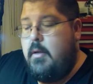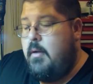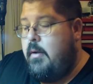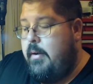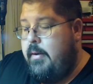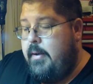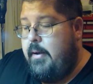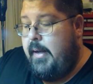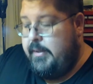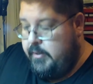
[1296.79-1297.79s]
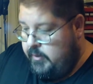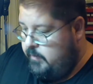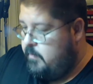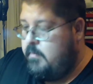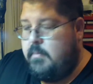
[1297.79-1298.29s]
as
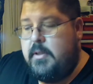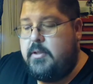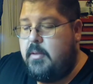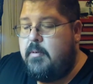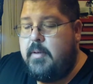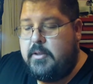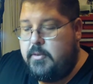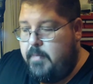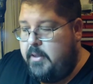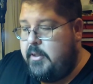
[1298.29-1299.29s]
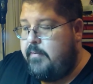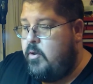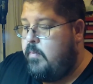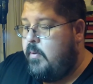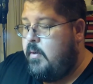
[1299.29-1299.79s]
determined by Jeff
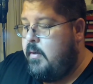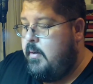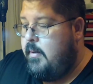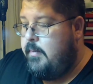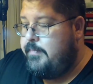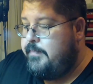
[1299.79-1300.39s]
Cooper.